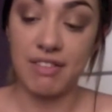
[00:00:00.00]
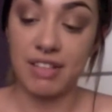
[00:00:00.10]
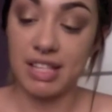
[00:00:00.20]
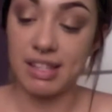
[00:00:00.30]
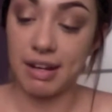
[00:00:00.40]

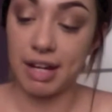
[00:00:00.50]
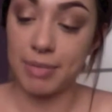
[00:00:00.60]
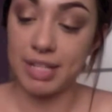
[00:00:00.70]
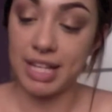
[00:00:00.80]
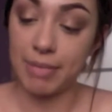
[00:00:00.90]
that's done, I'm going
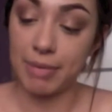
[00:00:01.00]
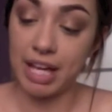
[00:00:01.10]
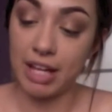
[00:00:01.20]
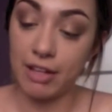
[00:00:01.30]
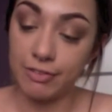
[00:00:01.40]
to be taking my
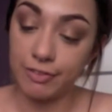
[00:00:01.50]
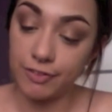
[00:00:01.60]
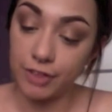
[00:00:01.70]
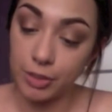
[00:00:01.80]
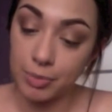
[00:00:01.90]
e.l.f.
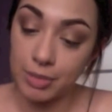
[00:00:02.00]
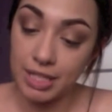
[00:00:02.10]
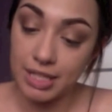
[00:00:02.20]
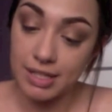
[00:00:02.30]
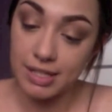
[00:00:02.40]

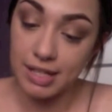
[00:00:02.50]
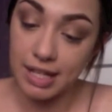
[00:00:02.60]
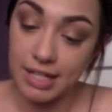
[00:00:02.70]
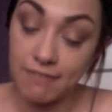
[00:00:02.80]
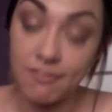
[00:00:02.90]
Voluminous
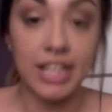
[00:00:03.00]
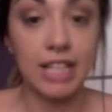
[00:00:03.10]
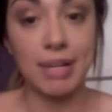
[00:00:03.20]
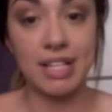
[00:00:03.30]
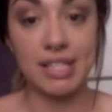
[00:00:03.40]
and Defining
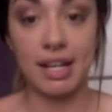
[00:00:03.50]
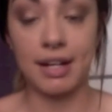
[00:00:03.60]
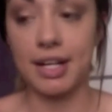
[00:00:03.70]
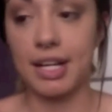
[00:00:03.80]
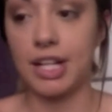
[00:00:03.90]

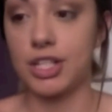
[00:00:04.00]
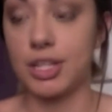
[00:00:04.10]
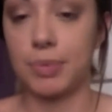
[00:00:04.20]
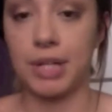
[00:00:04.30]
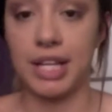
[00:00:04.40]
Mascara and just
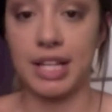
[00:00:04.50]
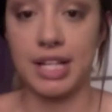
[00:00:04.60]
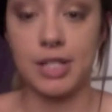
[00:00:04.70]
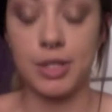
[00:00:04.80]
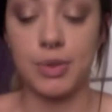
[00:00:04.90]
apply that
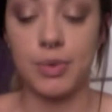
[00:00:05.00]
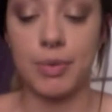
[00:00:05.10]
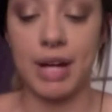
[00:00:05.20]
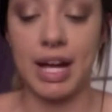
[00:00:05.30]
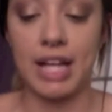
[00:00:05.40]
to
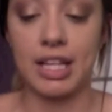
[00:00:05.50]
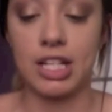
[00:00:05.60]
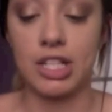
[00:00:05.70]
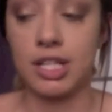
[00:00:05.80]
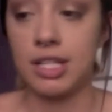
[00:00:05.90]
my
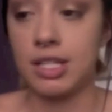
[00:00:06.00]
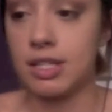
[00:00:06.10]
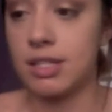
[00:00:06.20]
eyelashes.